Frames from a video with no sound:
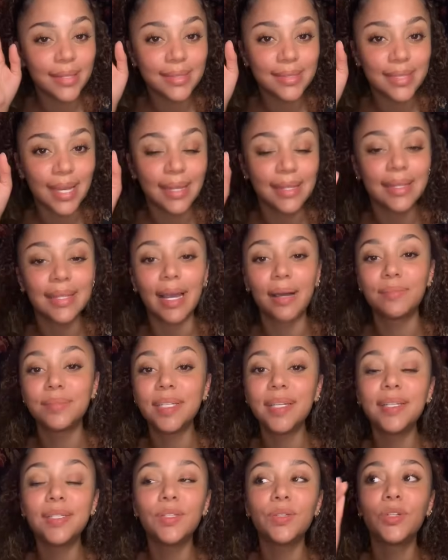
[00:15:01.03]
intently. I'm
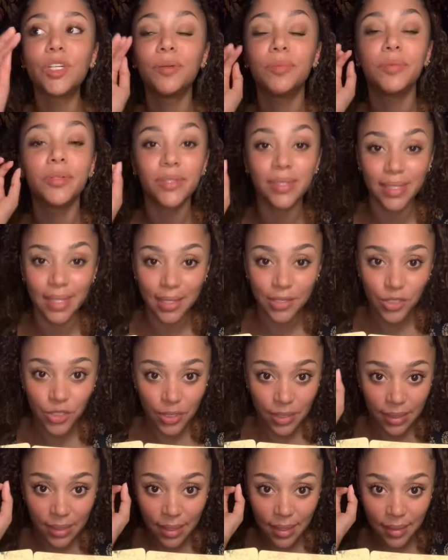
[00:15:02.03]
telling you,
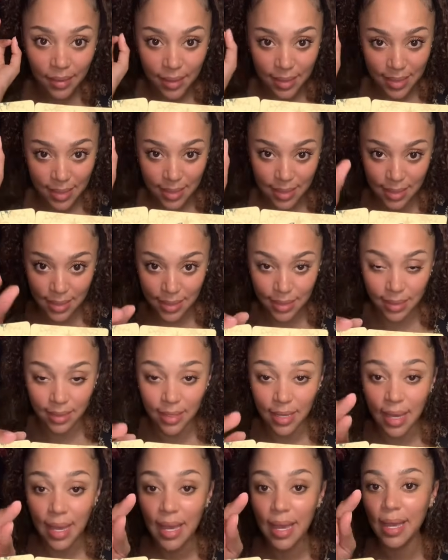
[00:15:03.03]
communication this season
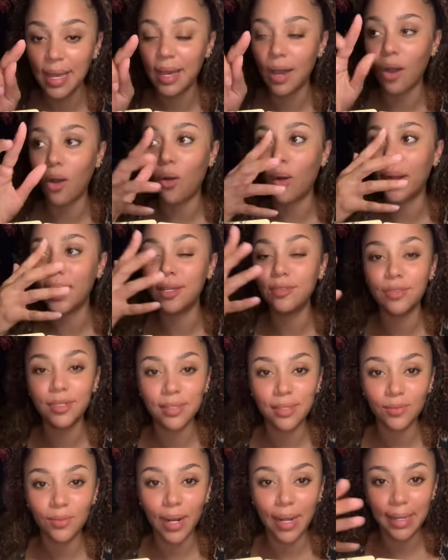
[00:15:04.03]
or
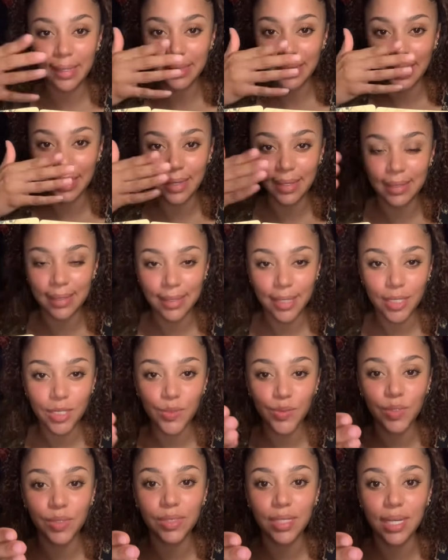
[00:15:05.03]
even right like in the next
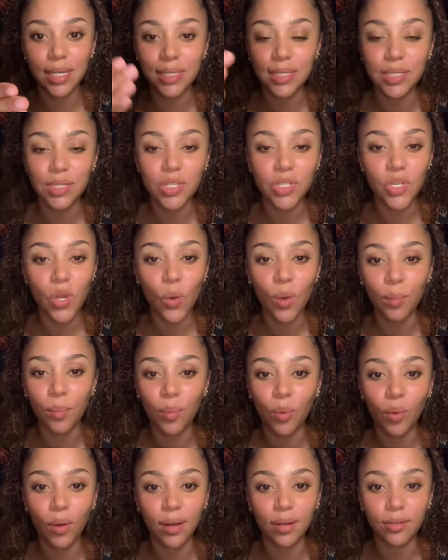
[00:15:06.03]
few days is so
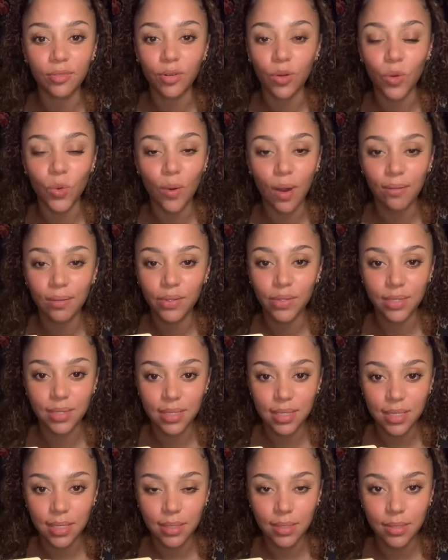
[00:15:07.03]
important for whoever
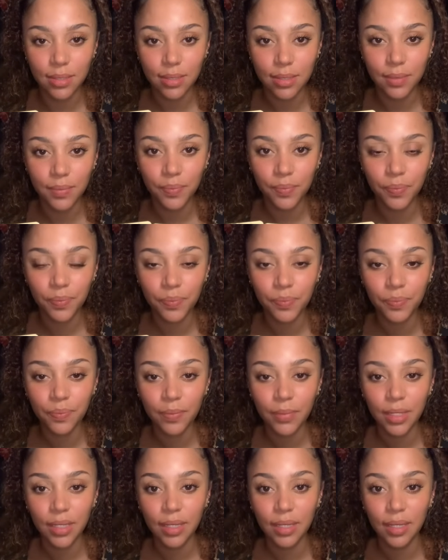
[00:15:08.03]
this is.
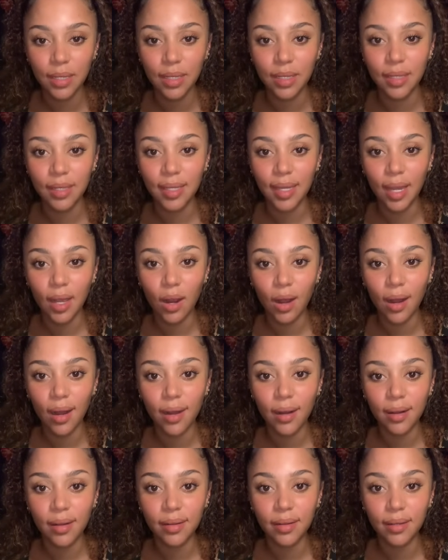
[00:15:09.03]
They
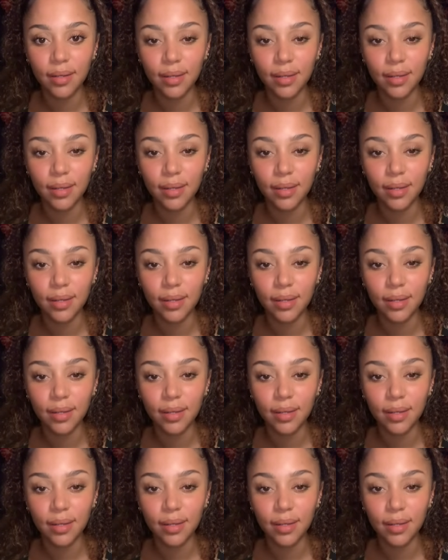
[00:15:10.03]
are